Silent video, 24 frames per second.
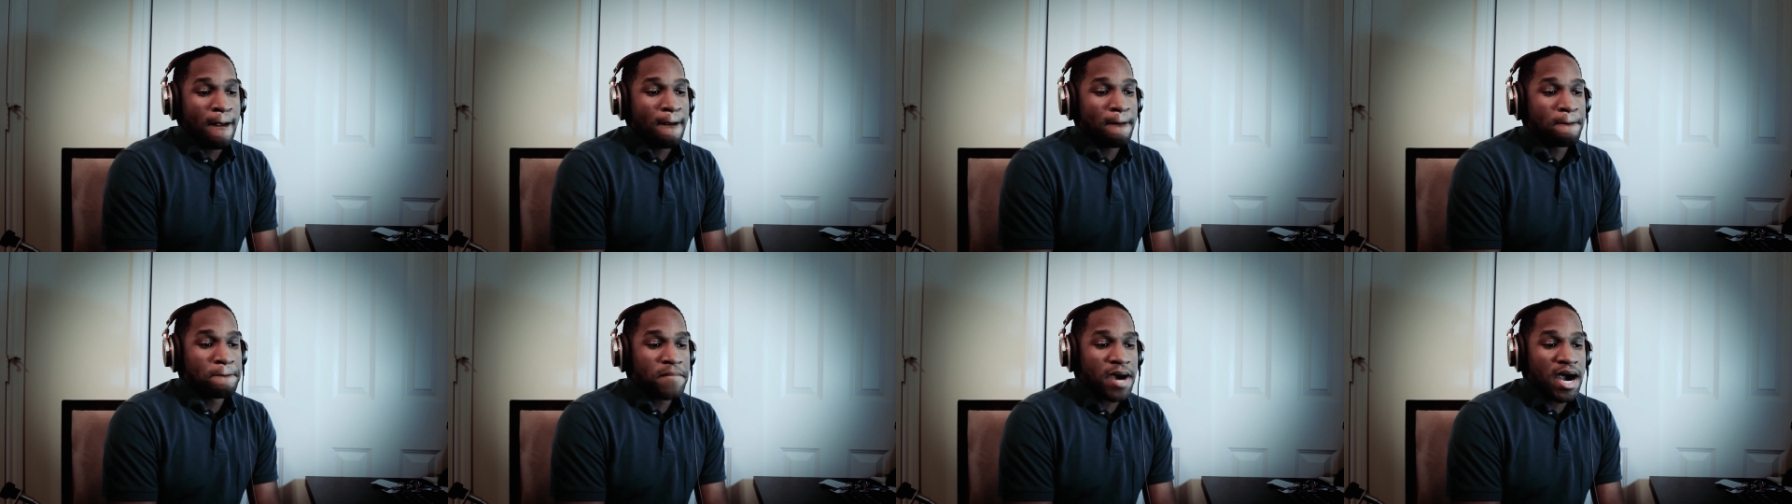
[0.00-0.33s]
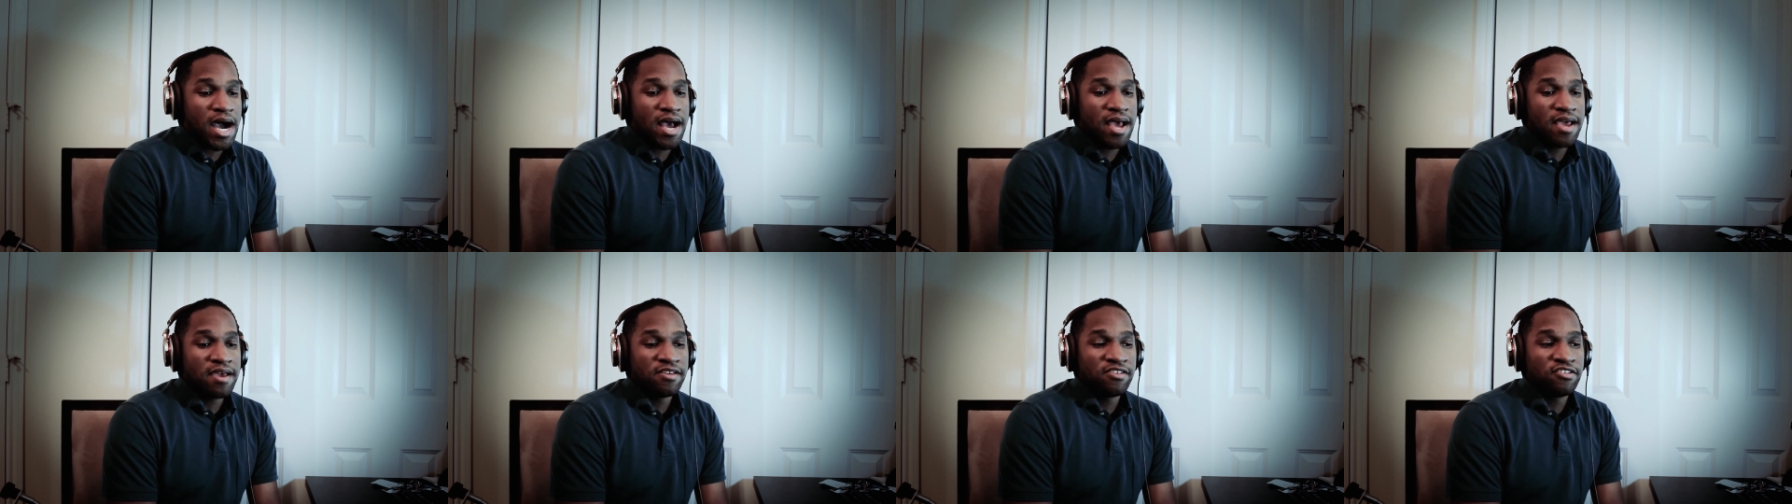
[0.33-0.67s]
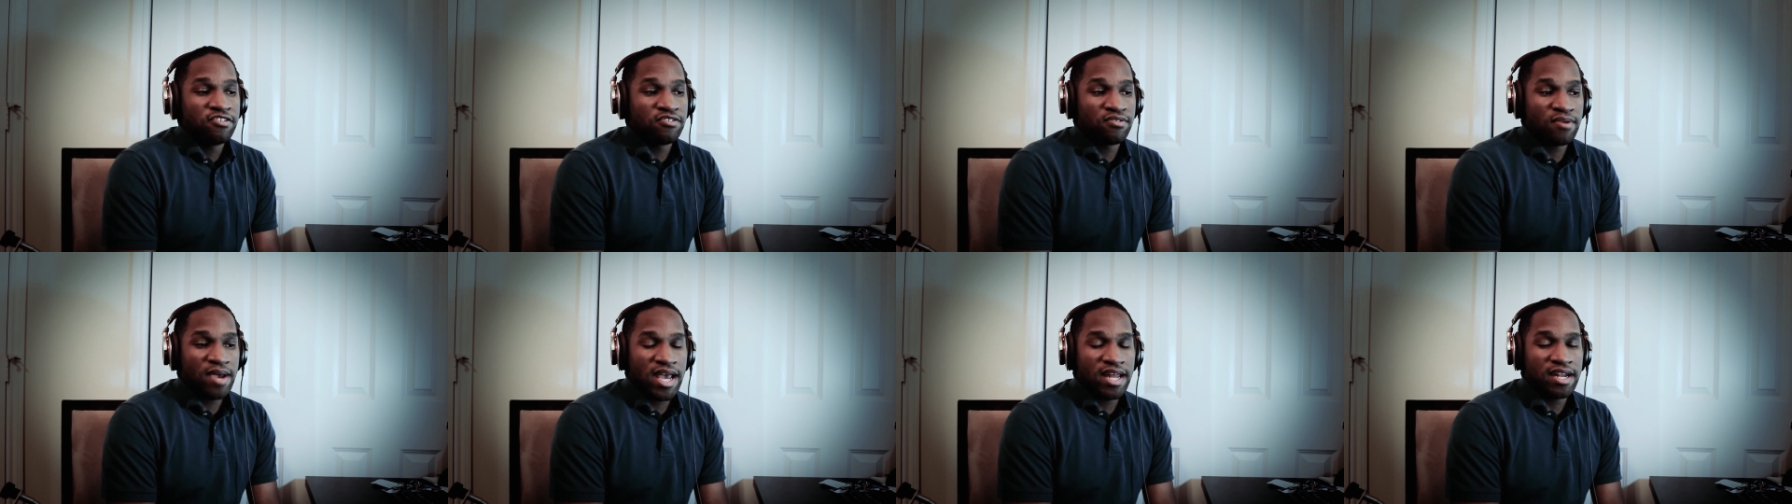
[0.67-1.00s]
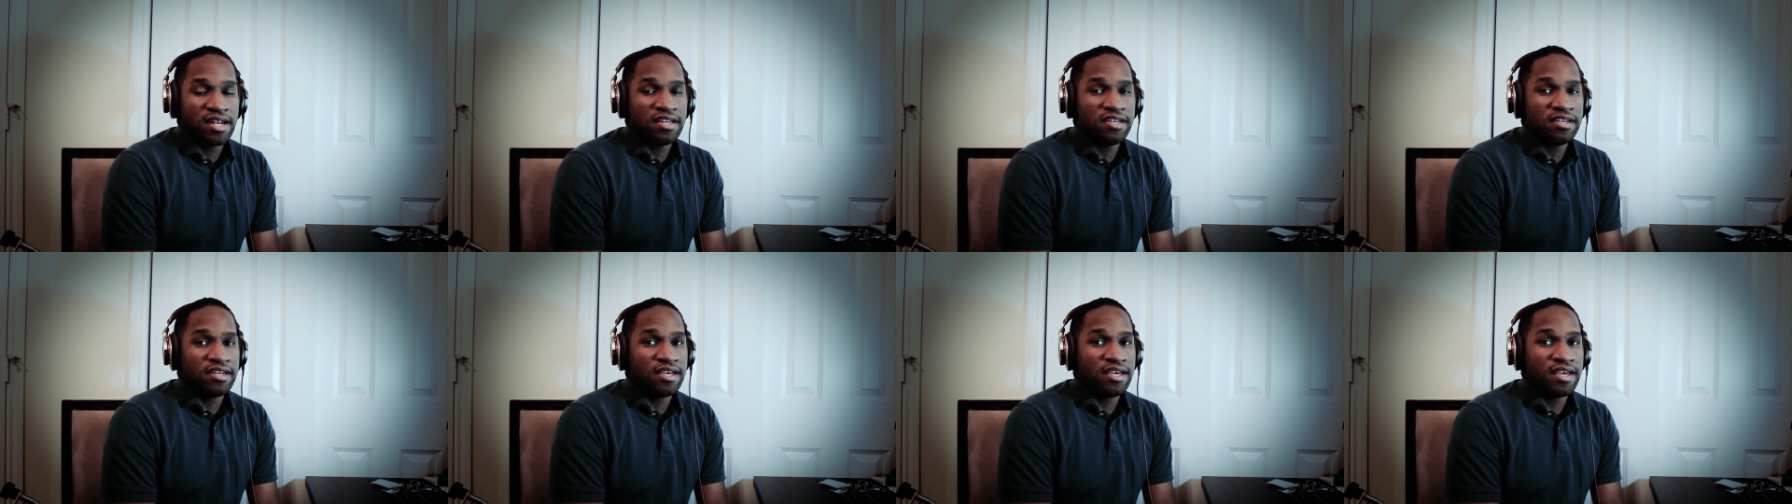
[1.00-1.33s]
my
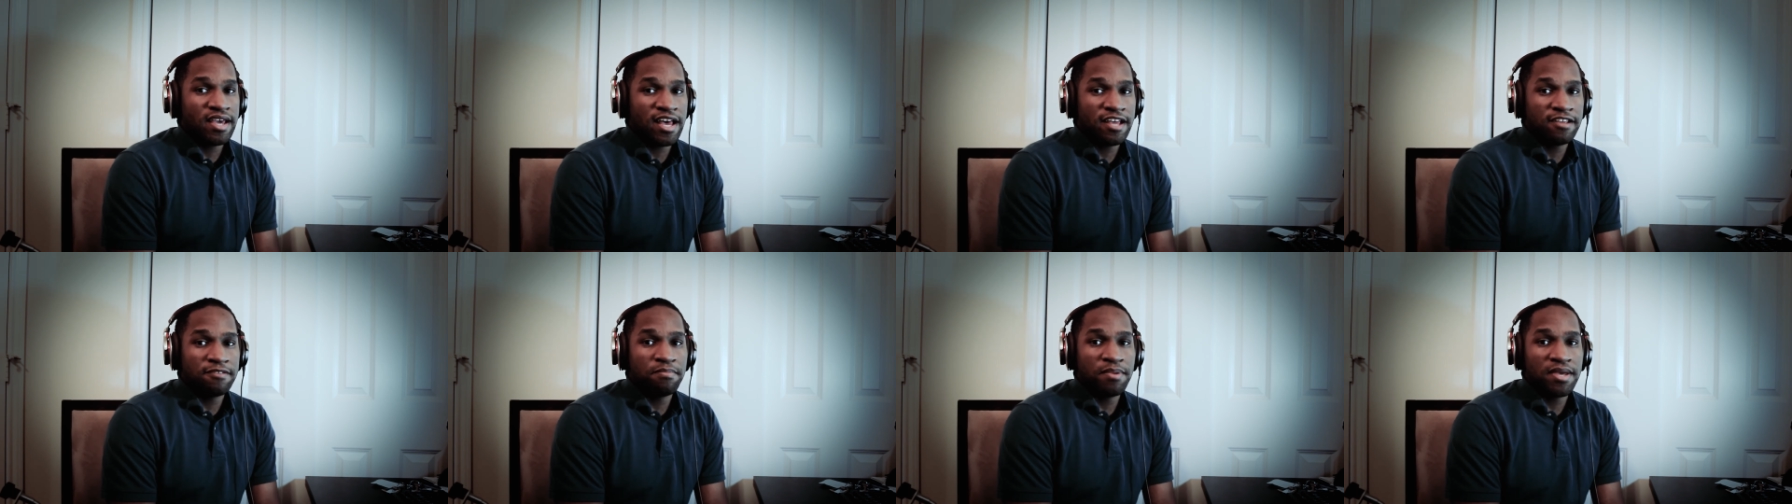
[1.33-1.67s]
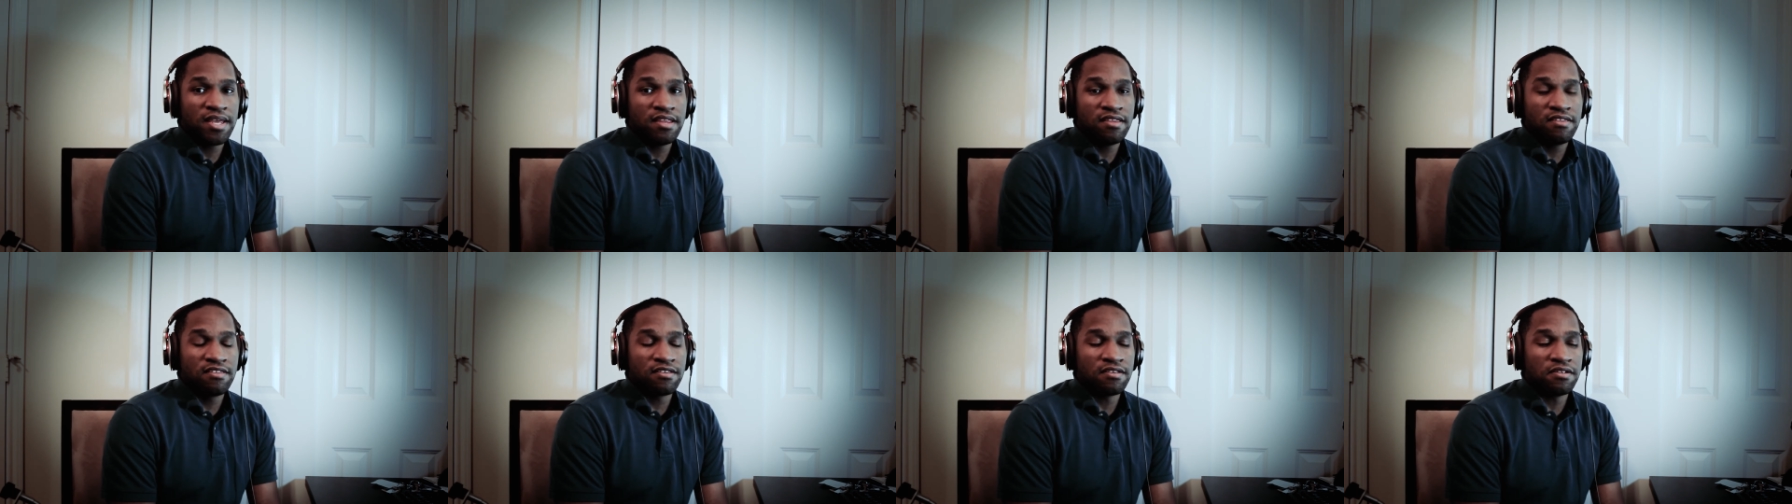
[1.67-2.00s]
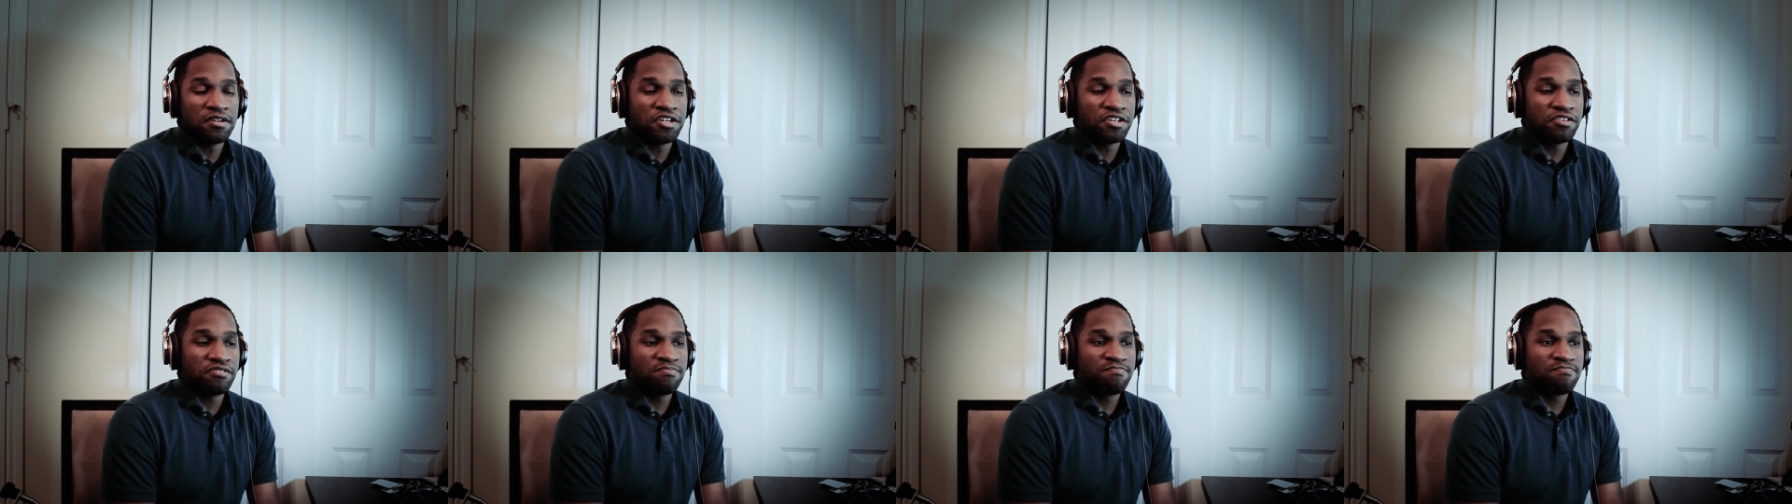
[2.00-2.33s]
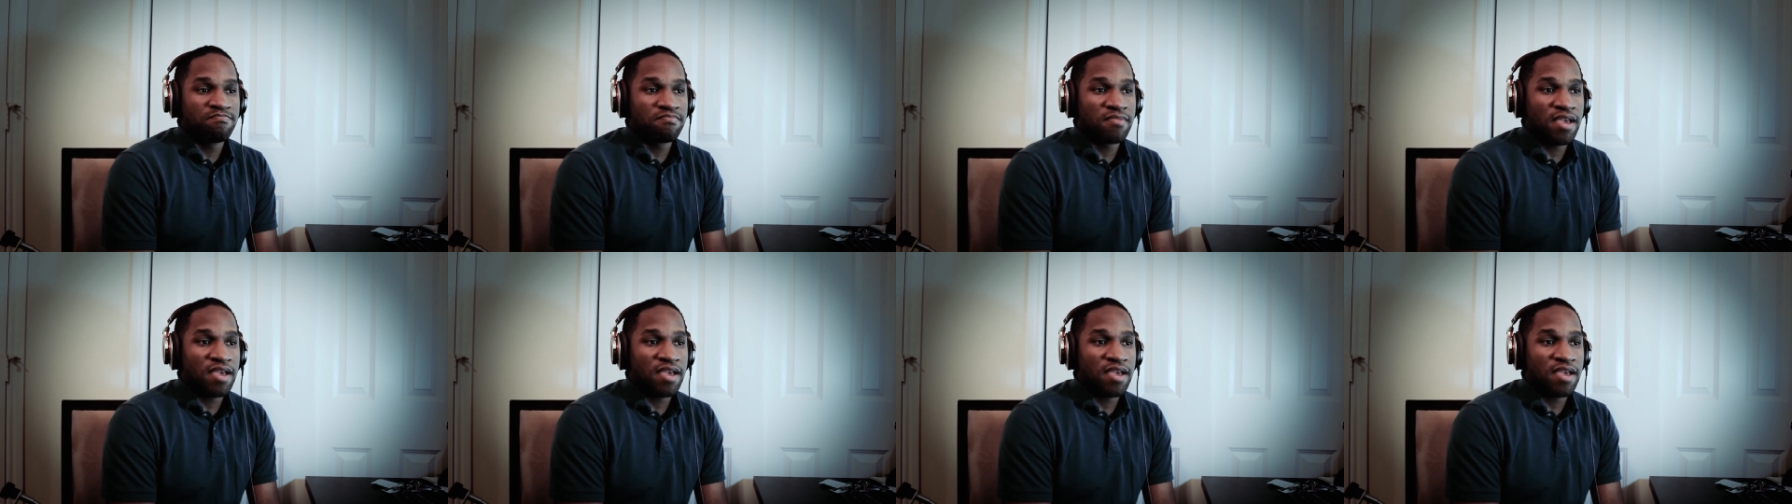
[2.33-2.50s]
strategy has been to just